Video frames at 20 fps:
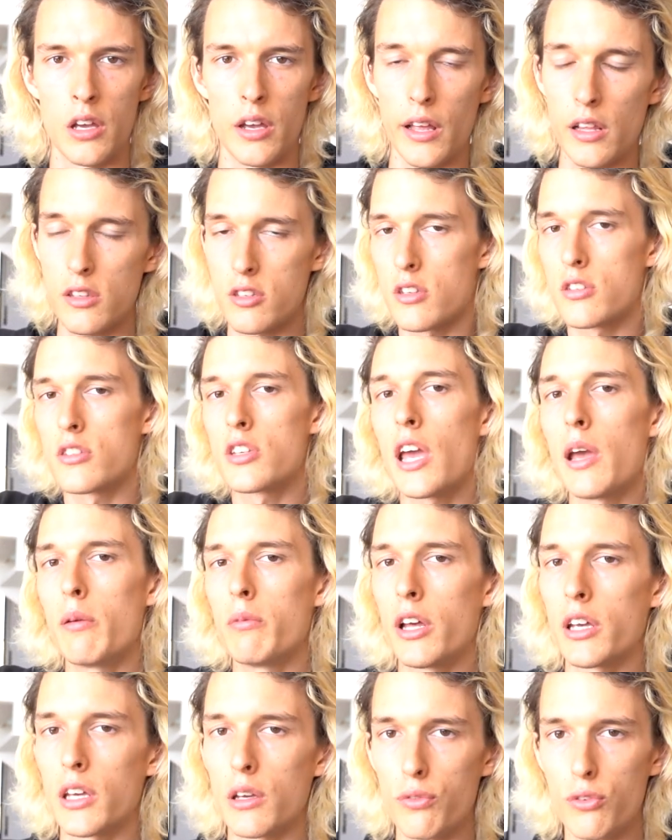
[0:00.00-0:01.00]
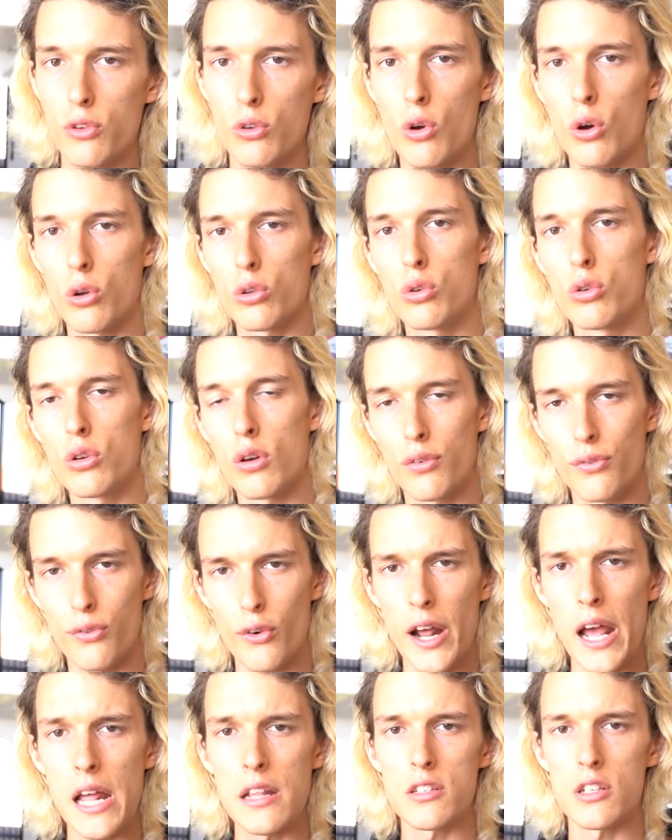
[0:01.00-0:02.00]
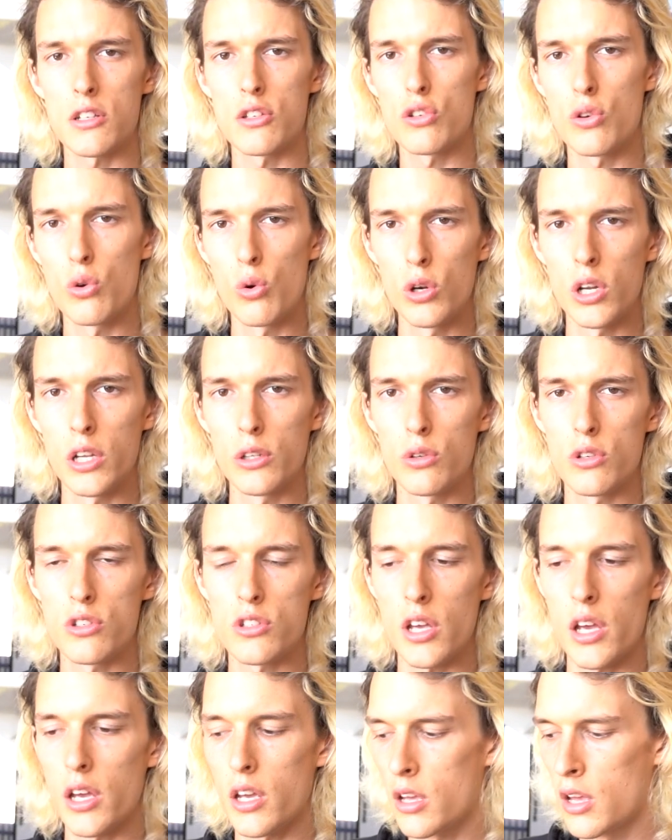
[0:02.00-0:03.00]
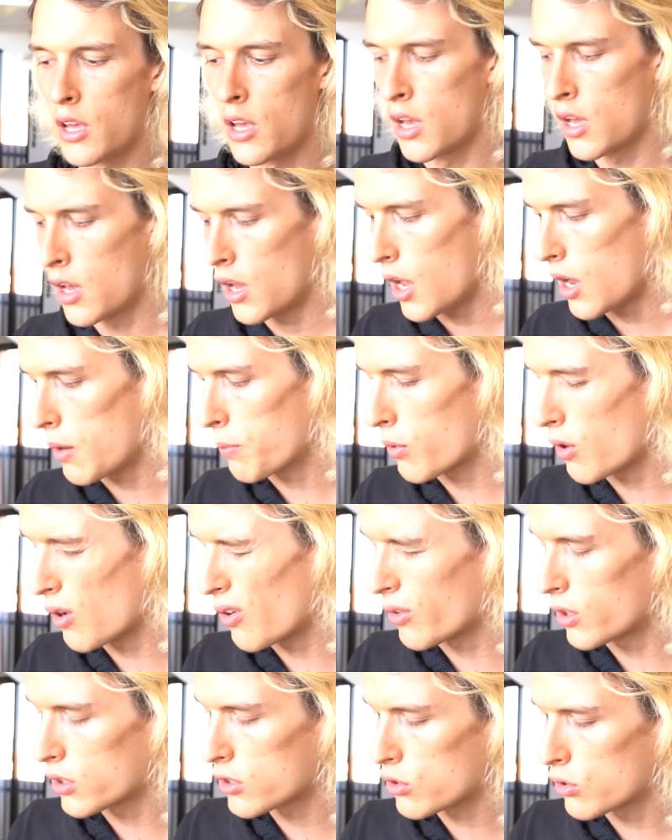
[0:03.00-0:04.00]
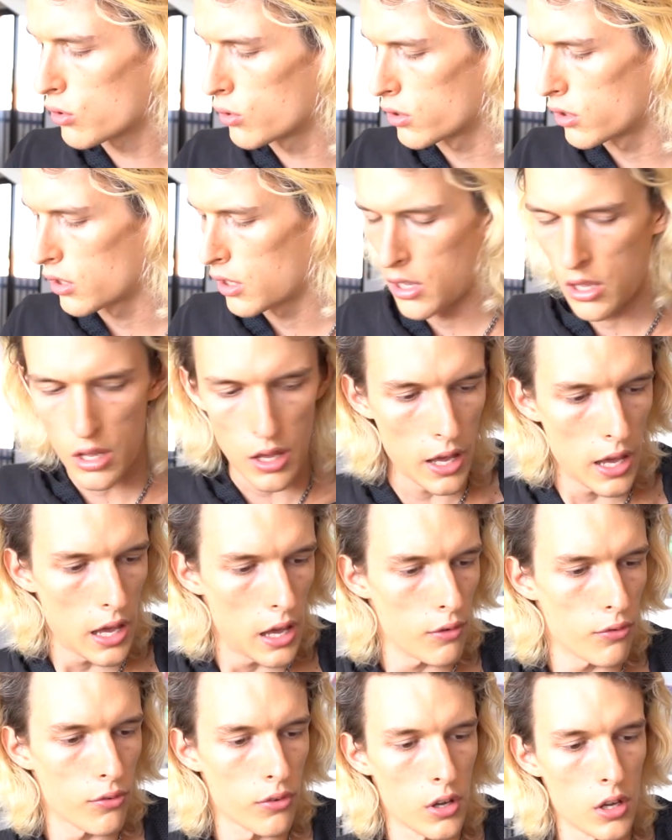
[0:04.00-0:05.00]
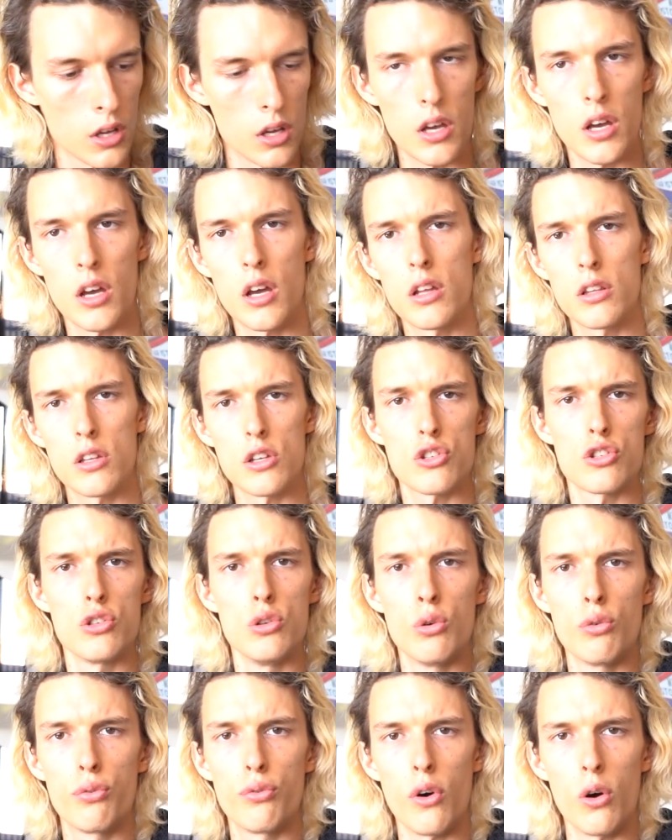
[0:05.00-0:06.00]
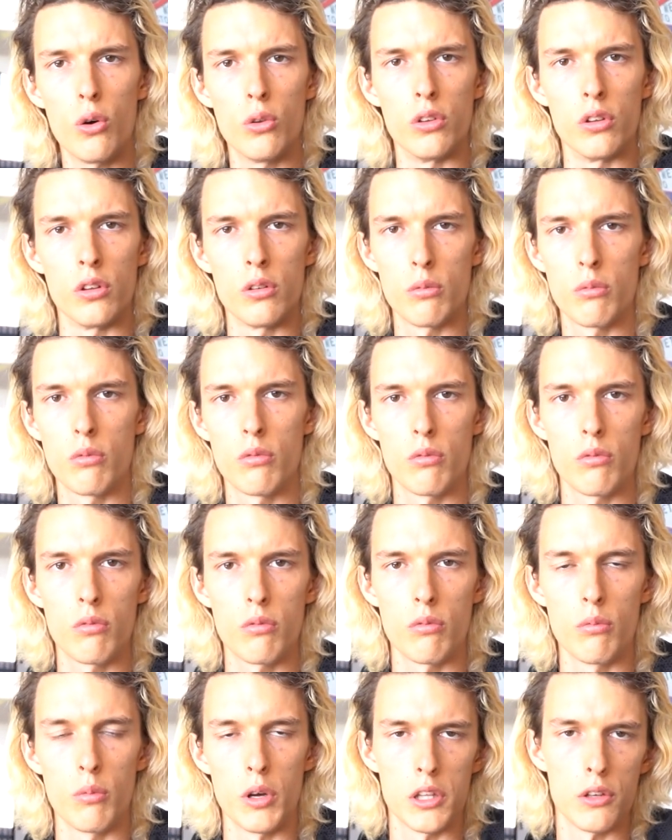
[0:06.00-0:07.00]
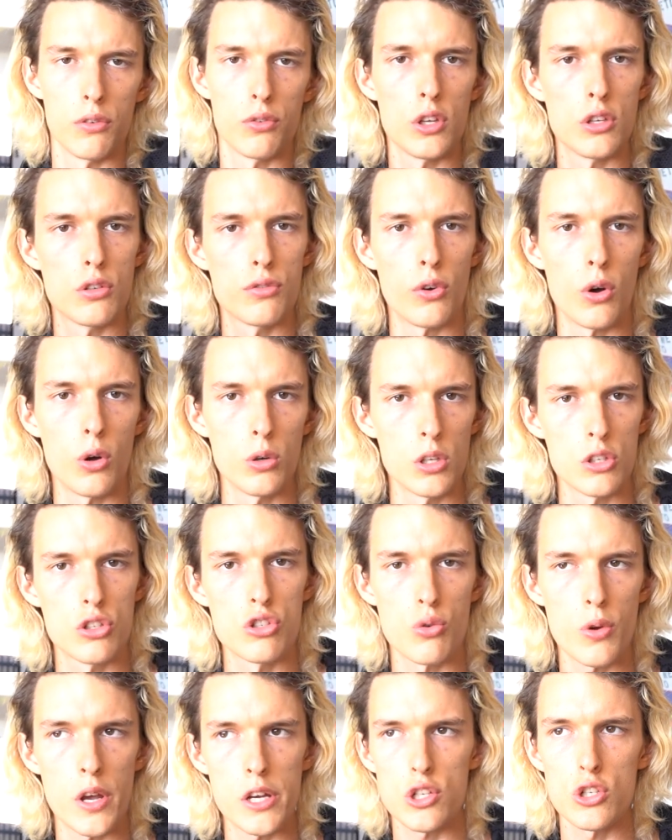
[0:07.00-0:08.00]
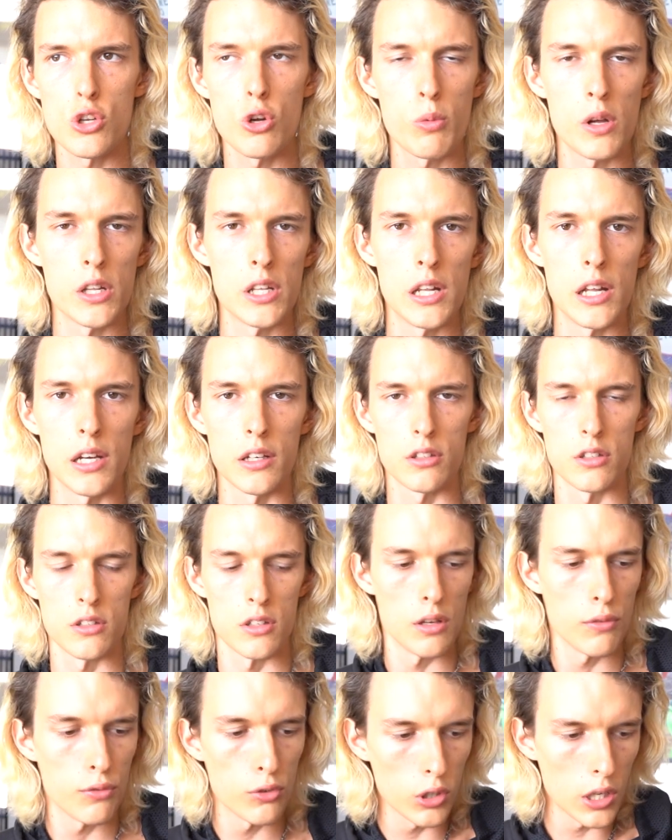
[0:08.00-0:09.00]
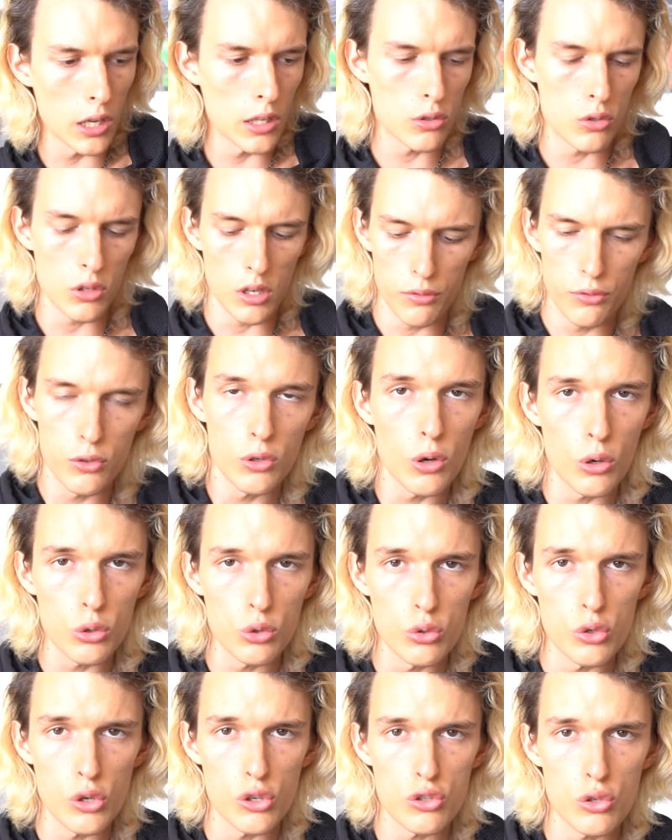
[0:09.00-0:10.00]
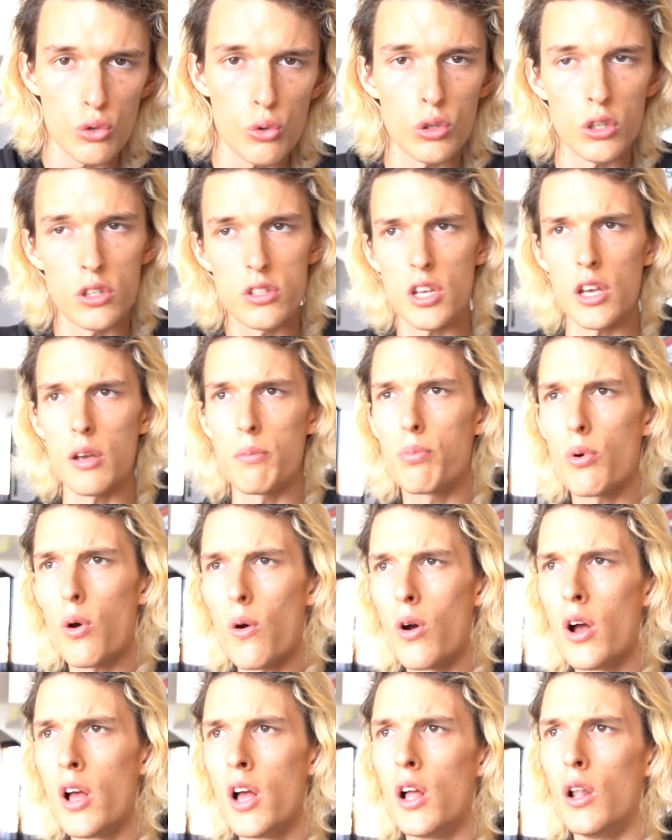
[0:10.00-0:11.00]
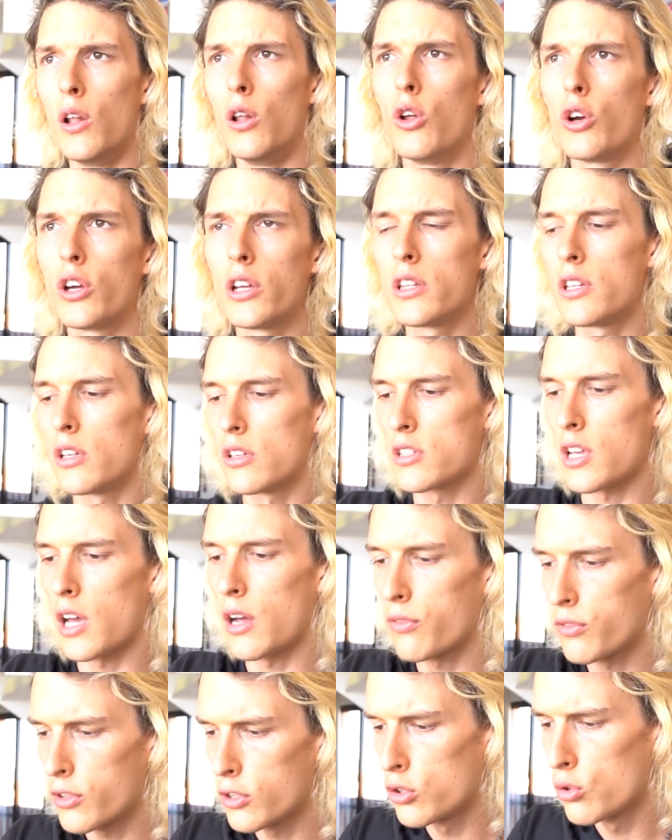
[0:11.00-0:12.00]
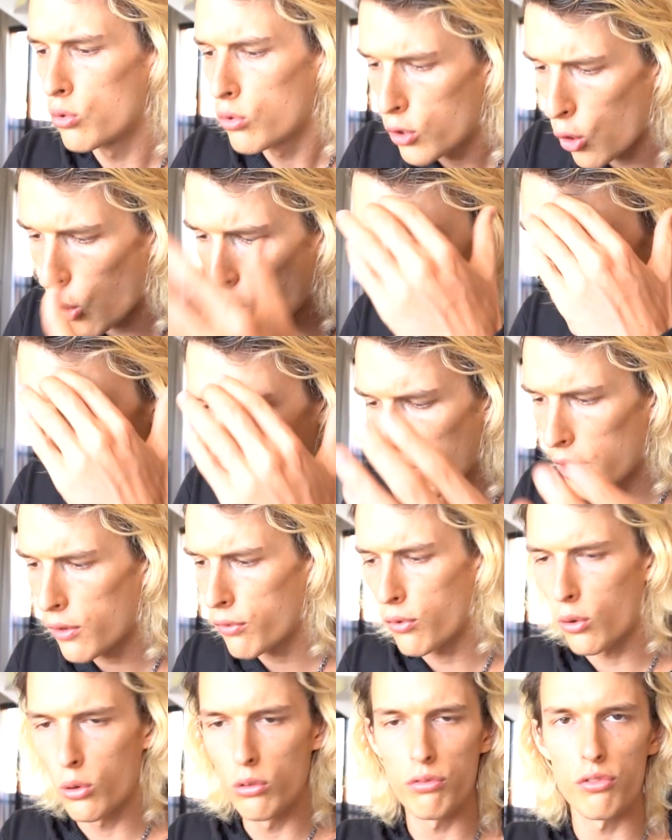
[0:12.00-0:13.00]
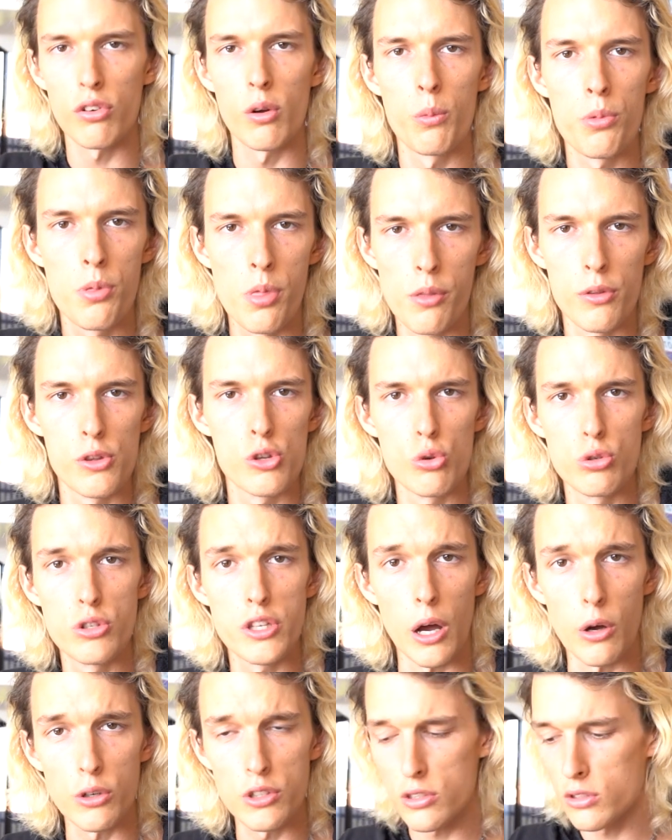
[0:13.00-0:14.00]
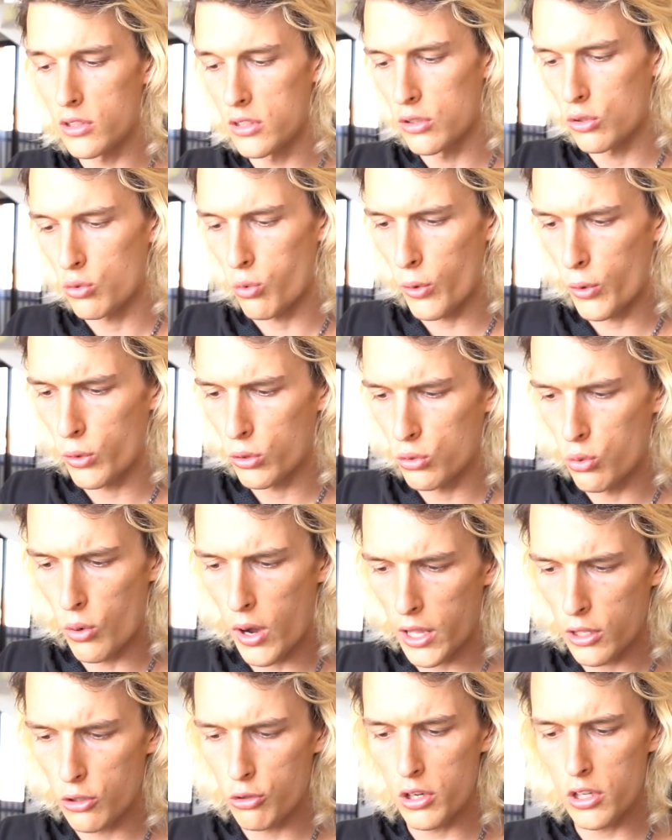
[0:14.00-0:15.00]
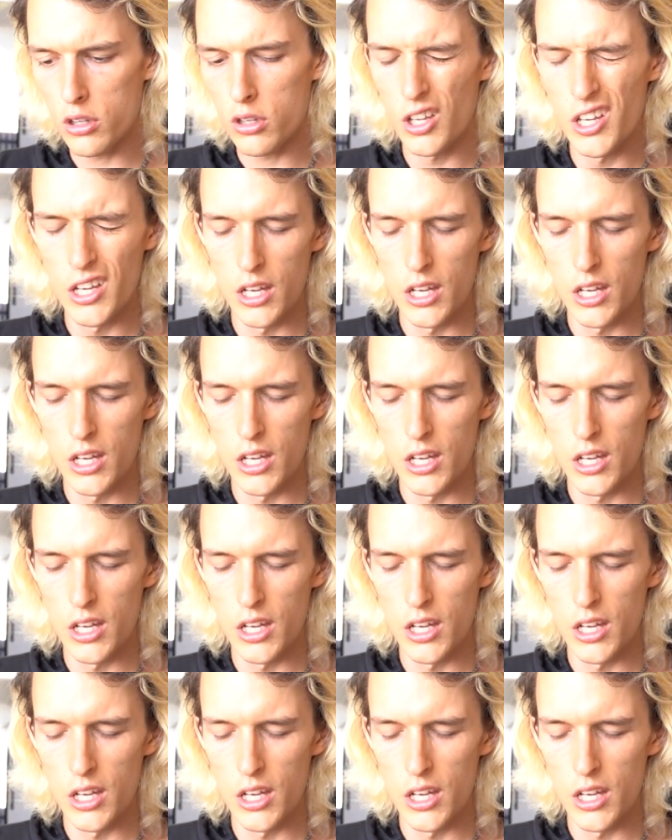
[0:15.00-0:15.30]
It's the same like if you go to your friends at school and you say, hey bro, what's good? I have this new phone. But if this phone is trash, nobody likes it. If you go to your school and say, bro, look at this, I have the new golden iPhone from 2200,